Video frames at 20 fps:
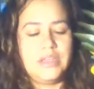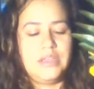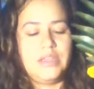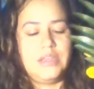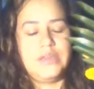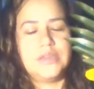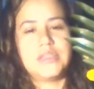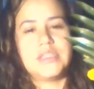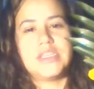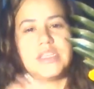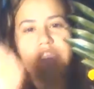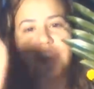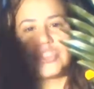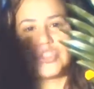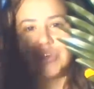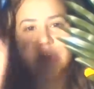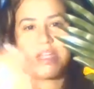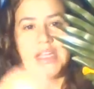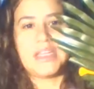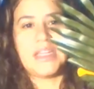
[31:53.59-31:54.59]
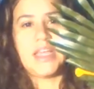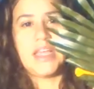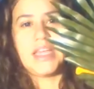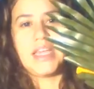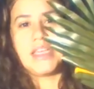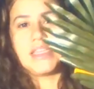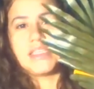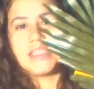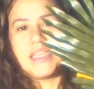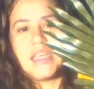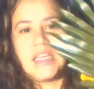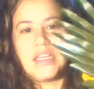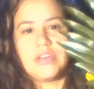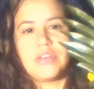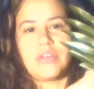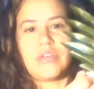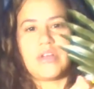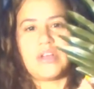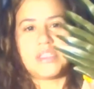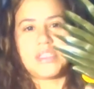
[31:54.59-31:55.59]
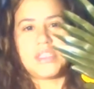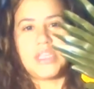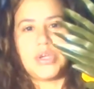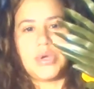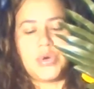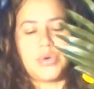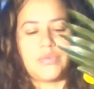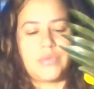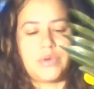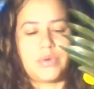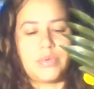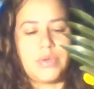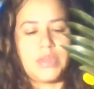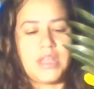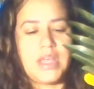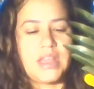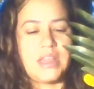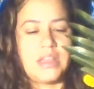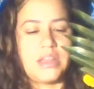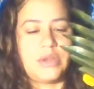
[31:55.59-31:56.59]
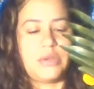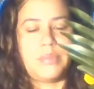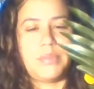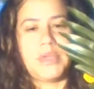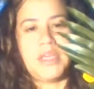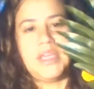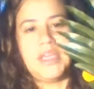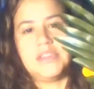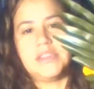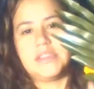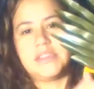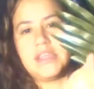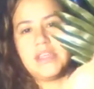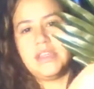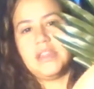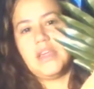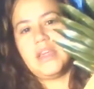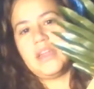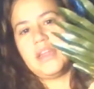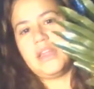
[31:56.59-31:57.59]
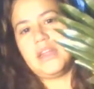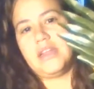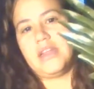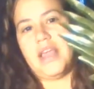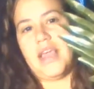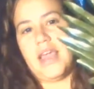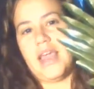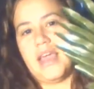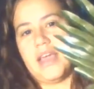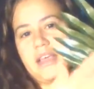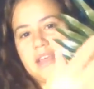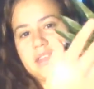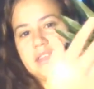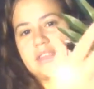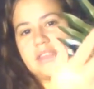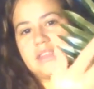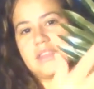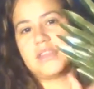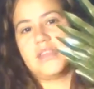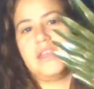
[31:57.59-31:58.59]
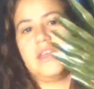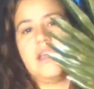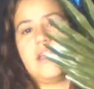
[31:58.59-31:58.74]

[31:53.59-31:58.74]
use this string, like I said, crossing over with that little piece, and then it hangs.